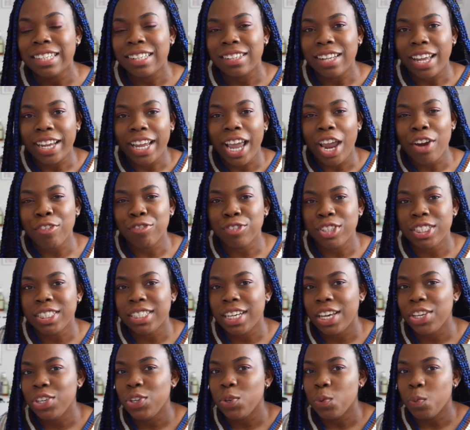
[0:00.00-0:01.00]
Like every
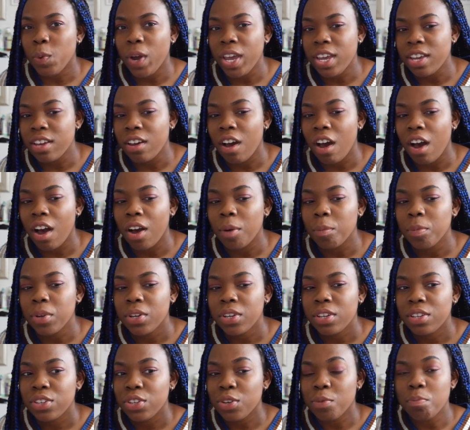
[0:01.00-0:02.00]
day you wake up
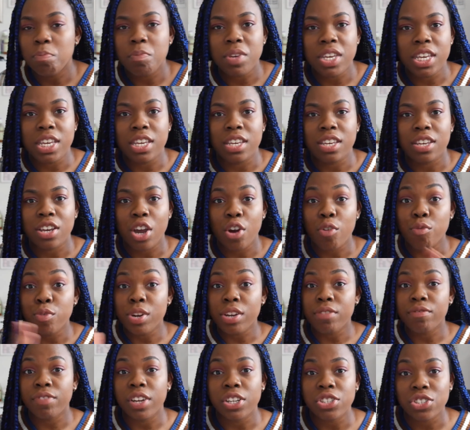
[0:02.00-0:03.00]
can be a
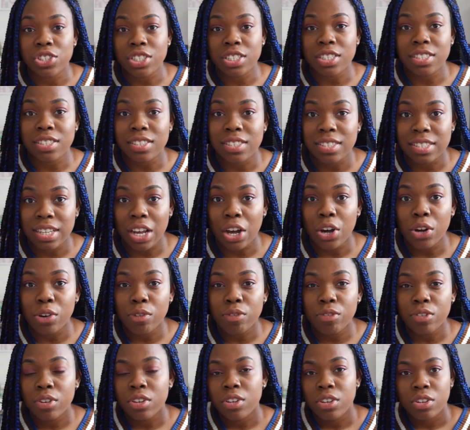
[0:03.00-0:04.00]
reinvention in
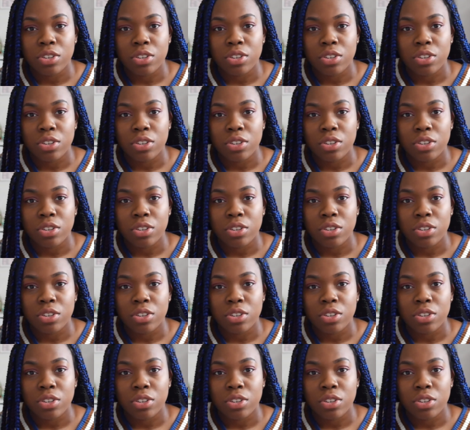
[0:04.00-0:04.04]
itself.